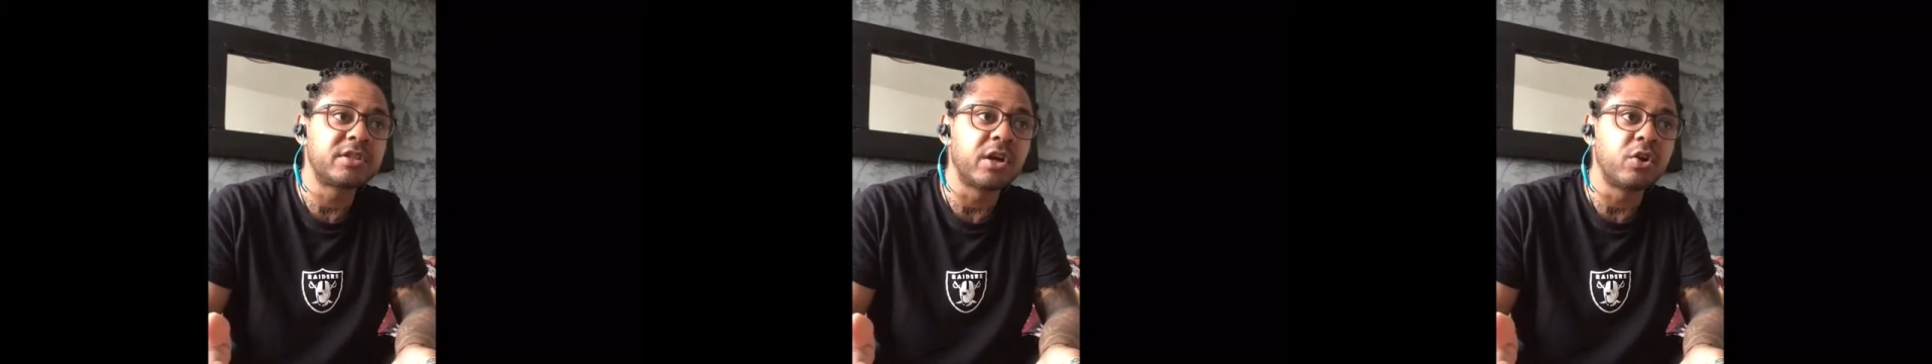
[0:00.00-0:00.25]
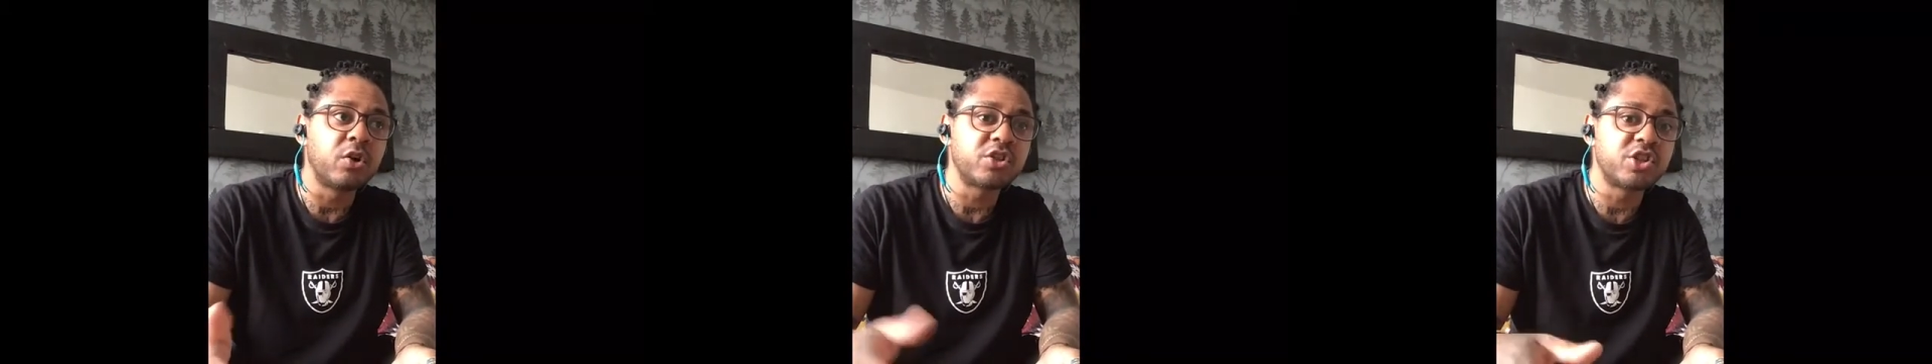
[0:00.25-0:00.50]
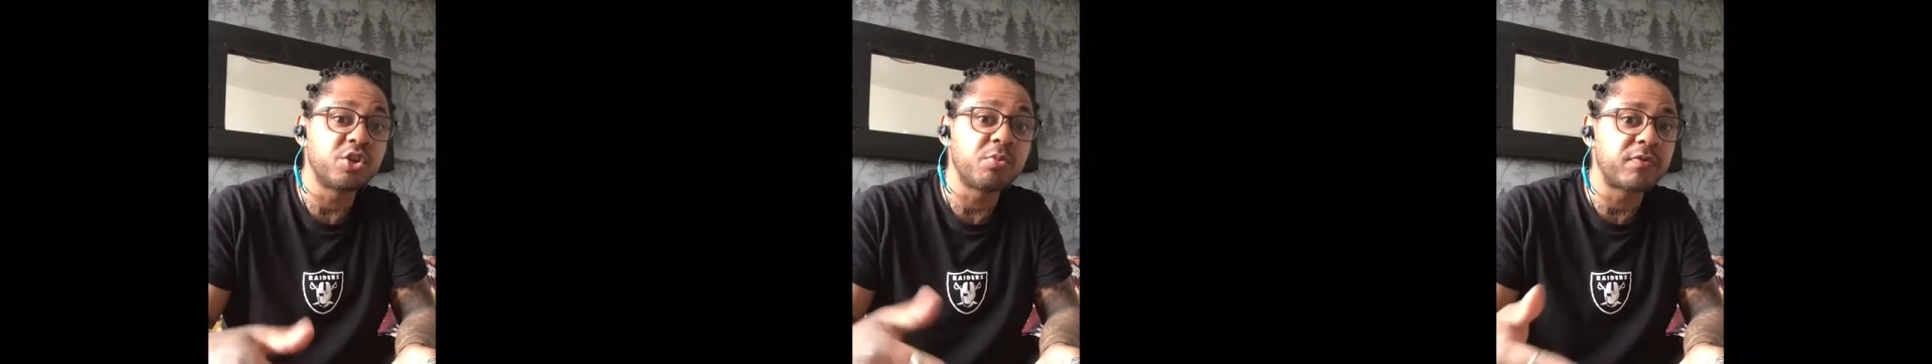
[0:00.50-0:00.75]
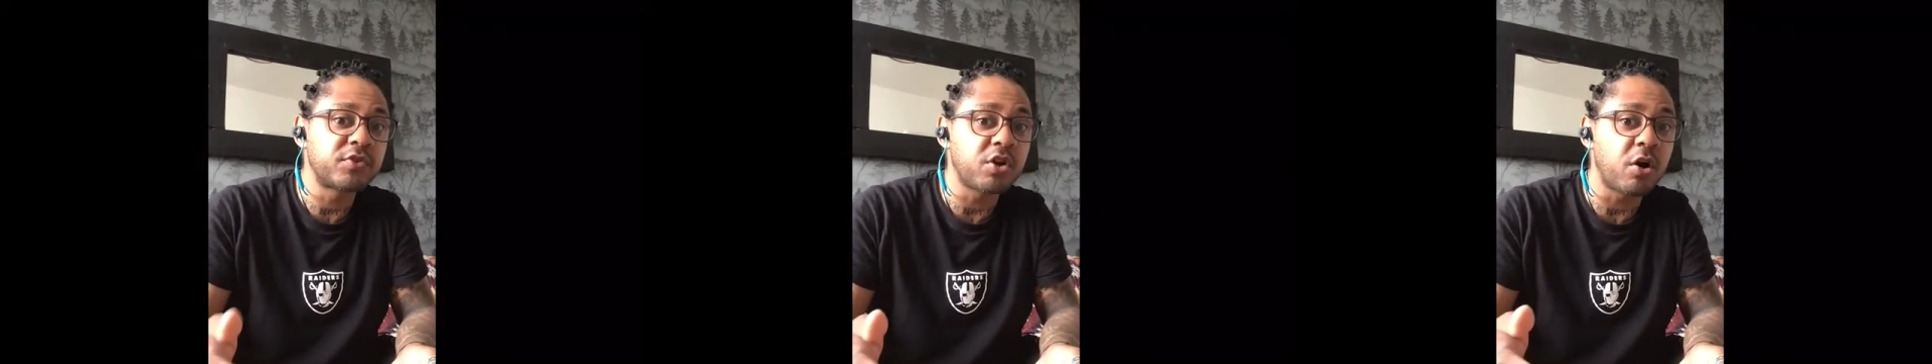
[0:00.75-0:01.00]
a lot to do
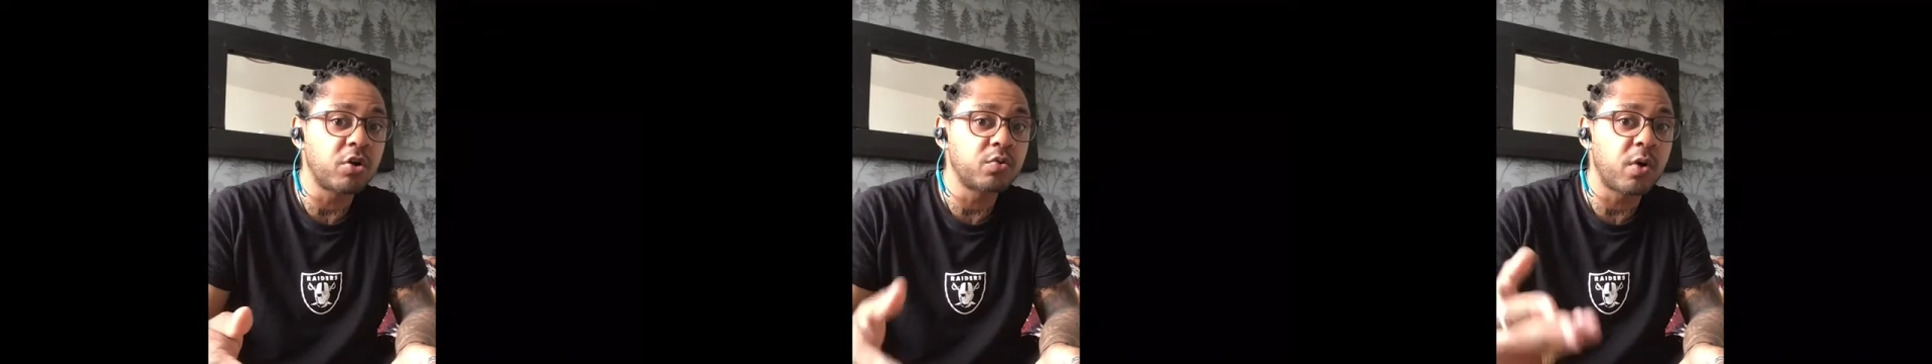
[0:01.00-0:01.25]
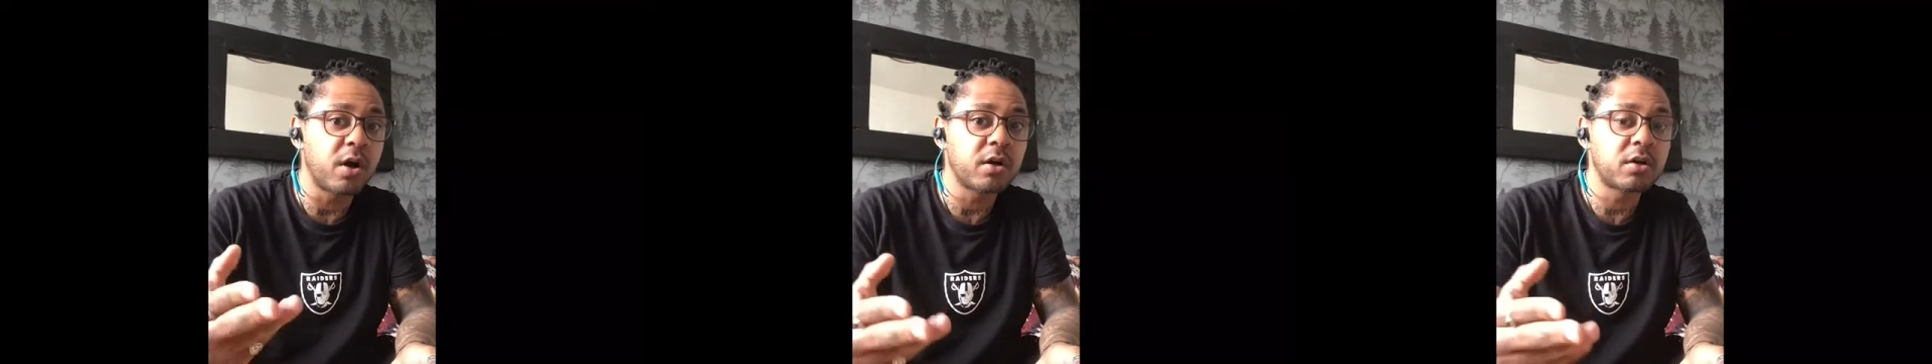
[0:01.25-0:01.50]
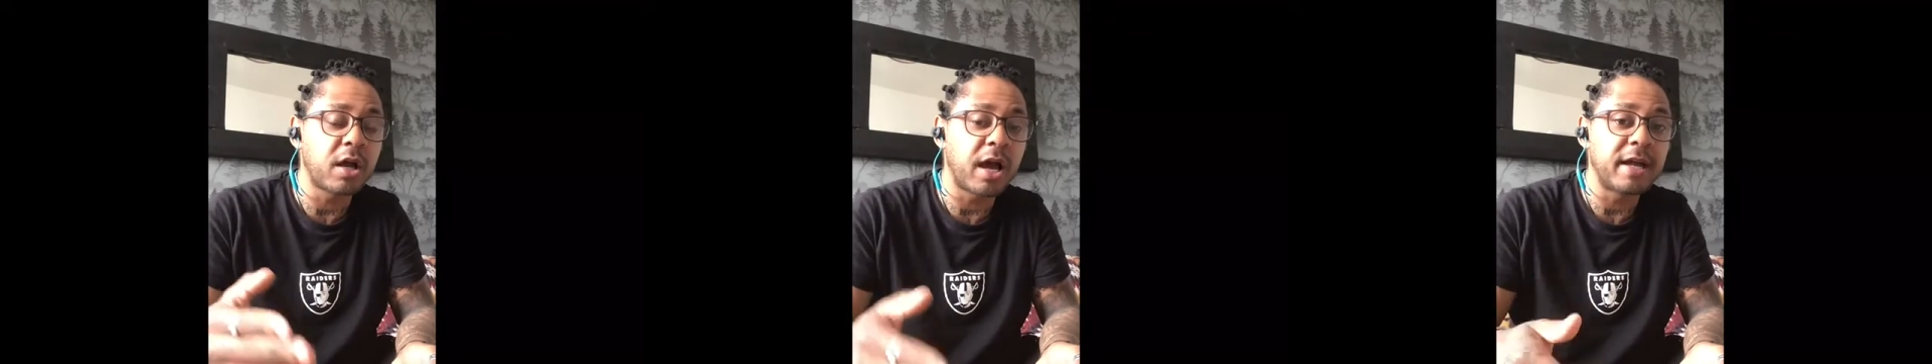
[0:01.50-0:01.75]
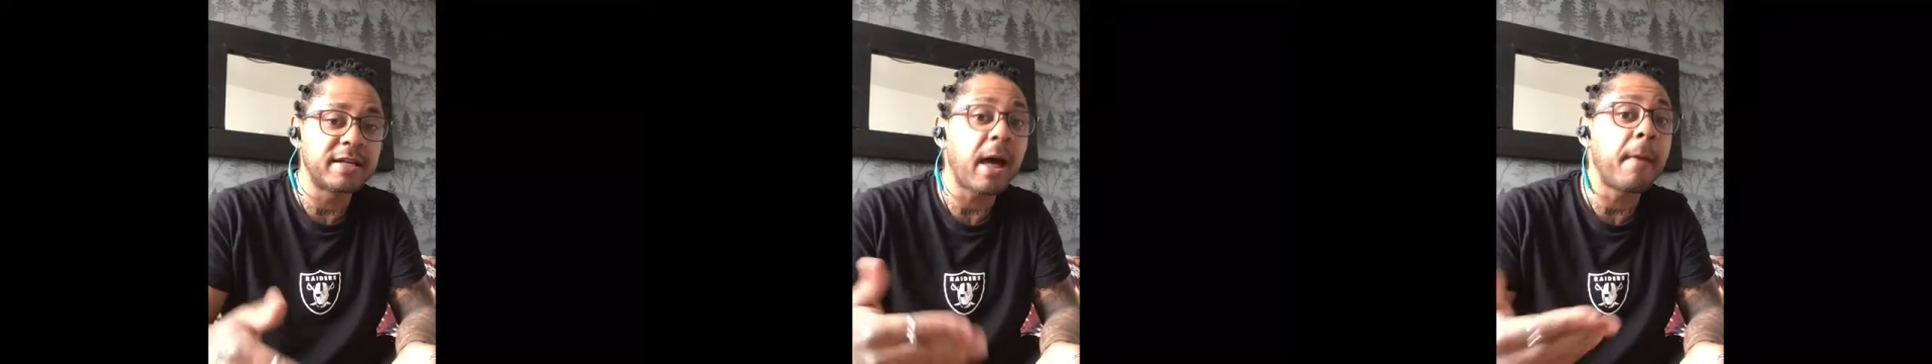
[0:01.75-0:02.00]
with child work
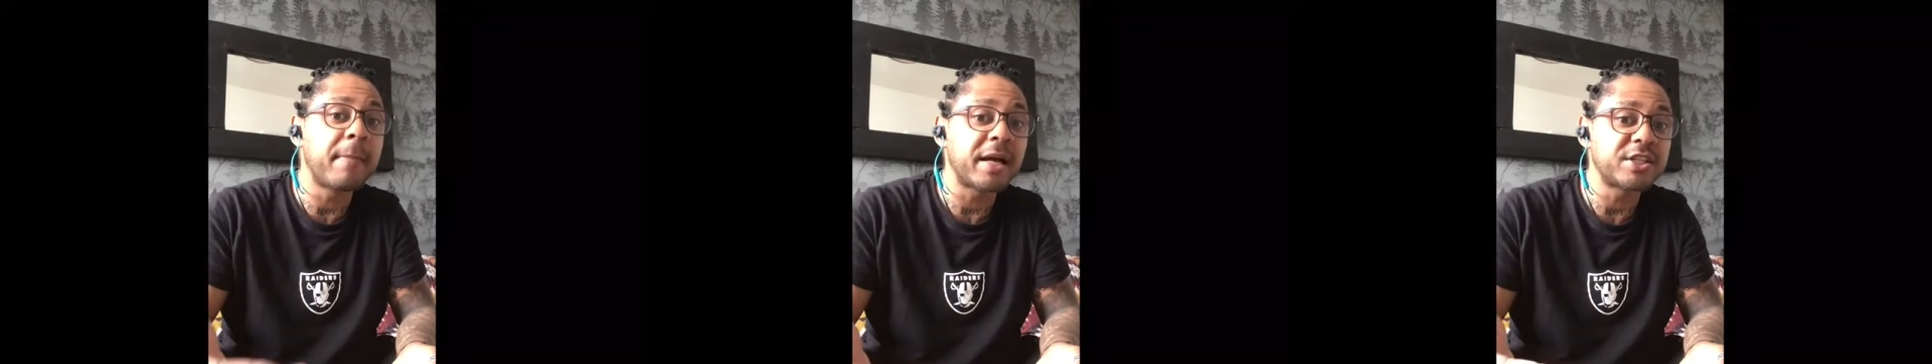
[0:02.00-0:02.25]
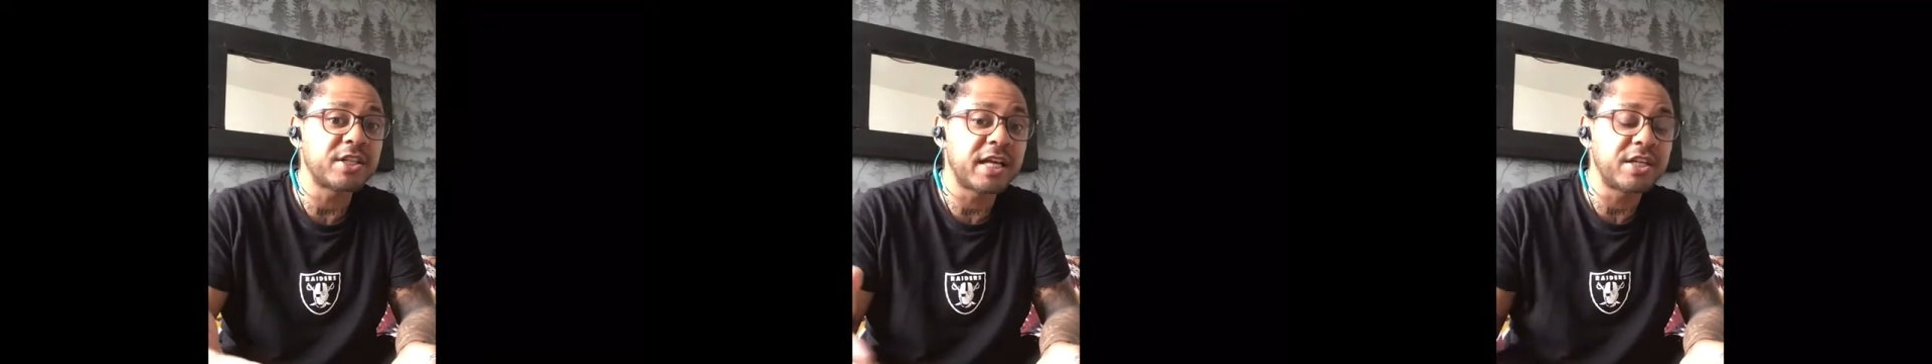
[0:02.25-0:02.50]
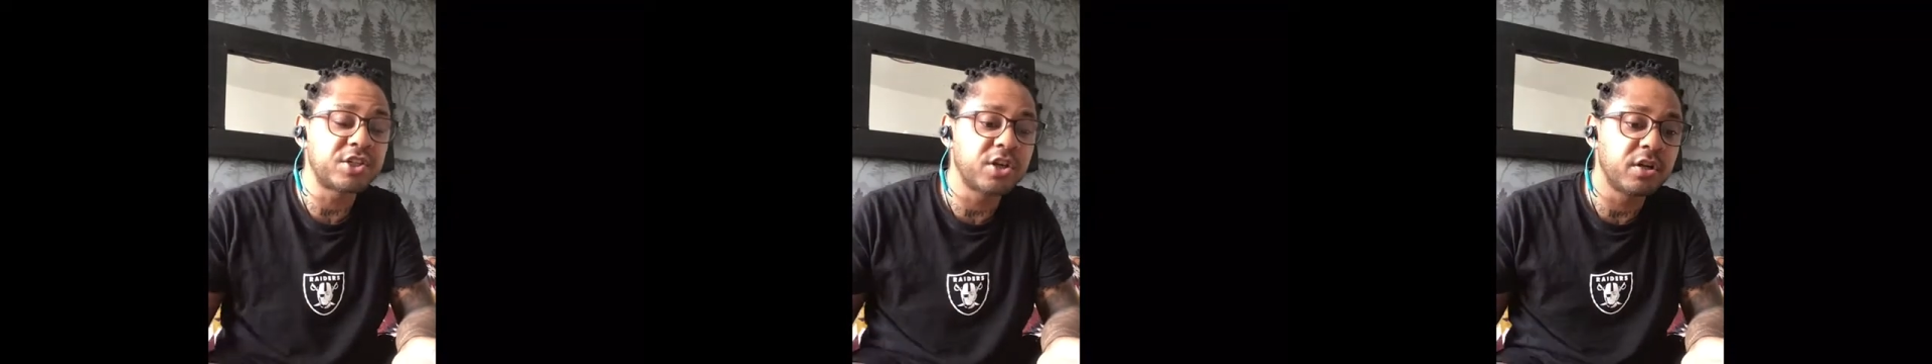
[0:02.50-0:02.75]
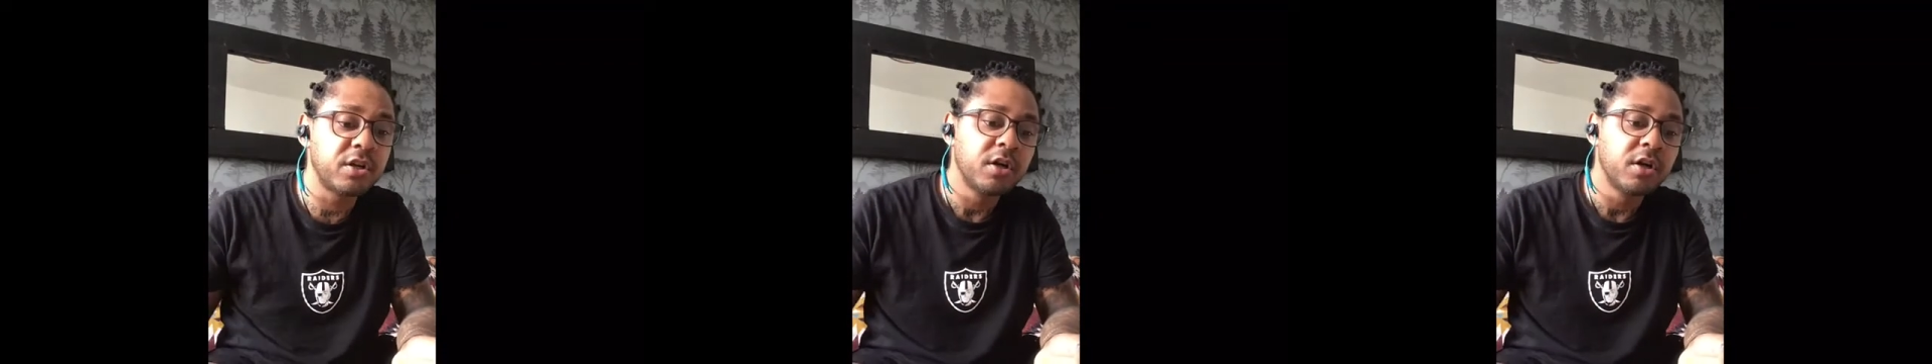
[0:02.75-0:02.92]
and imagination.